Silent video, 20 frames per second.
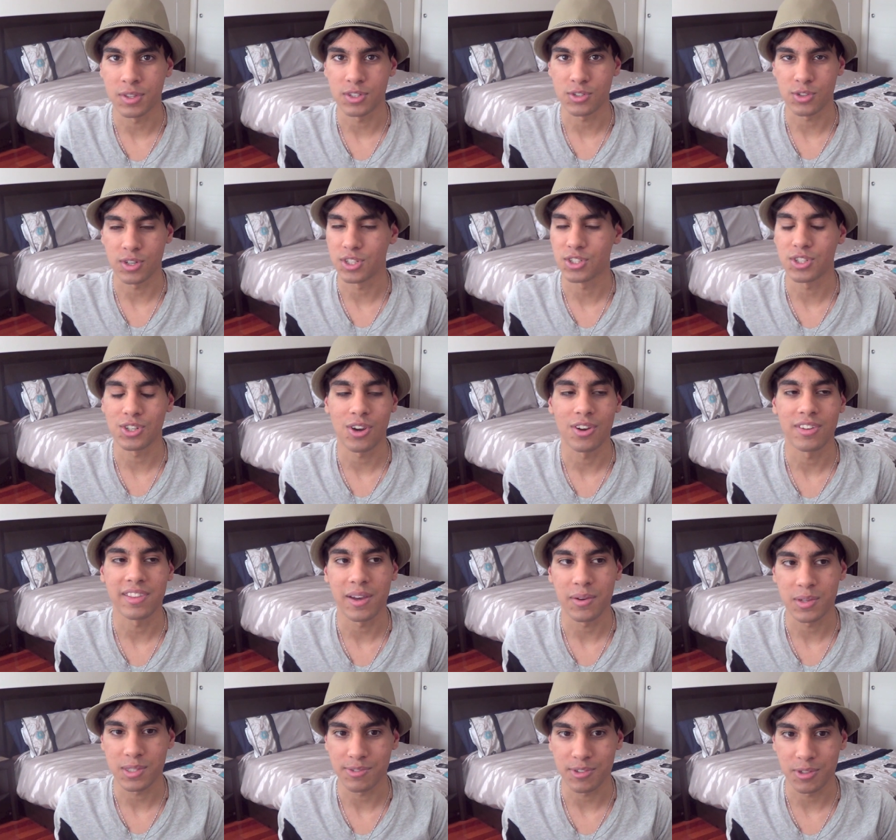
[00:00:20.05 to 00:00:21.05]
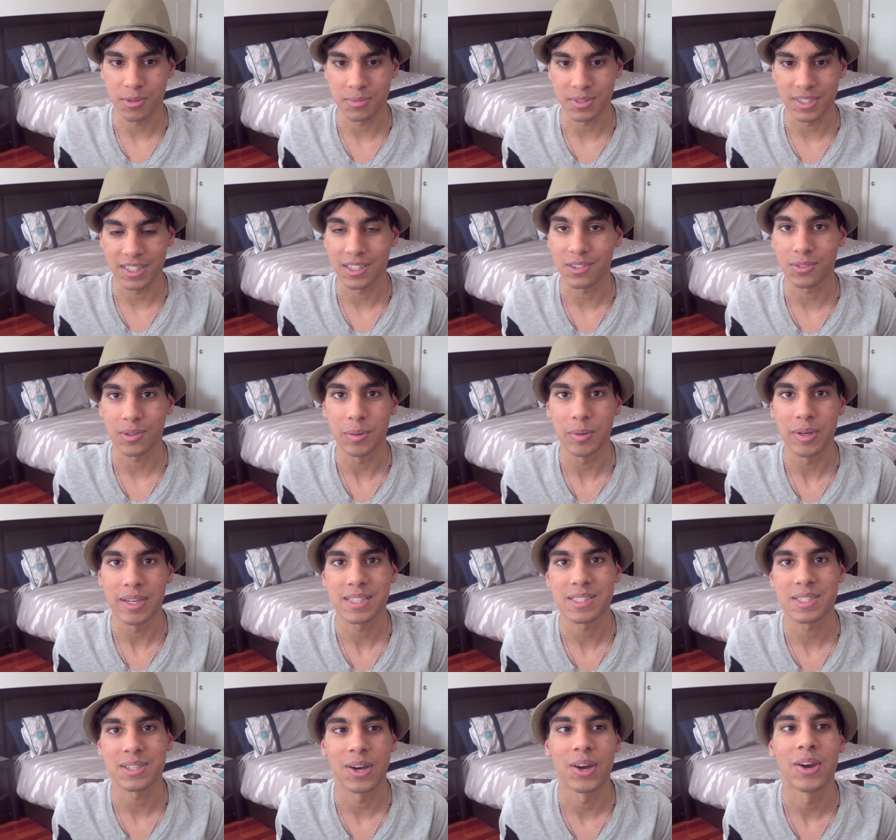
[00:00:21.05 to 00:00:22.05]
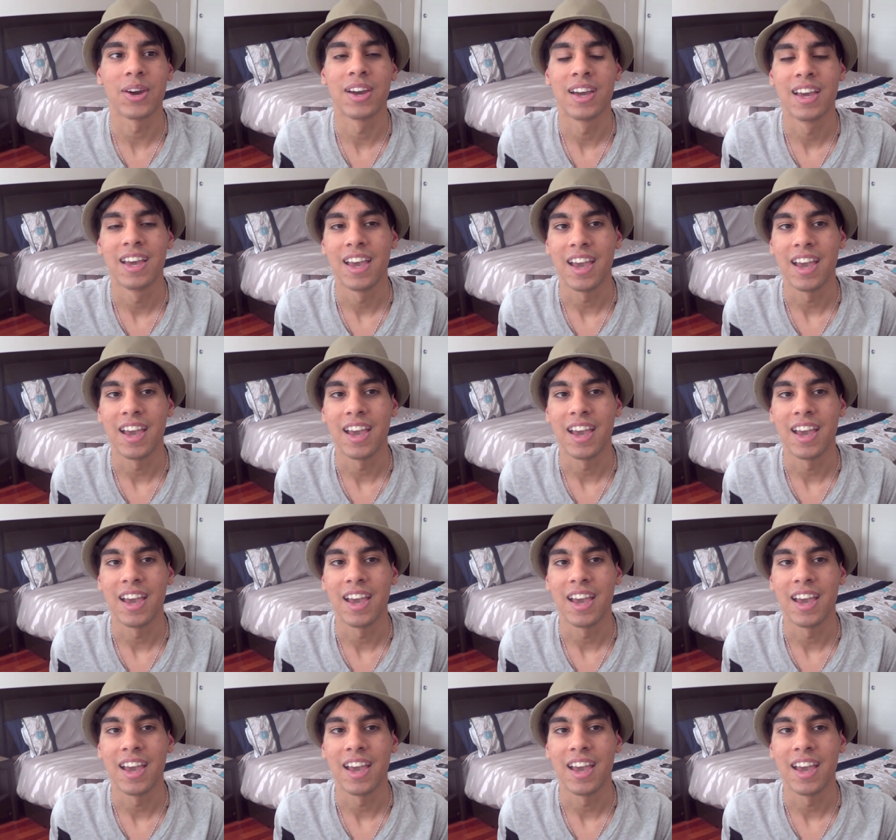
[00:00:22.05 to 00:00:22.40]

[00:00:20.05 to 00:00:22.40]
on the trench coat, that was filmed like three weeks ago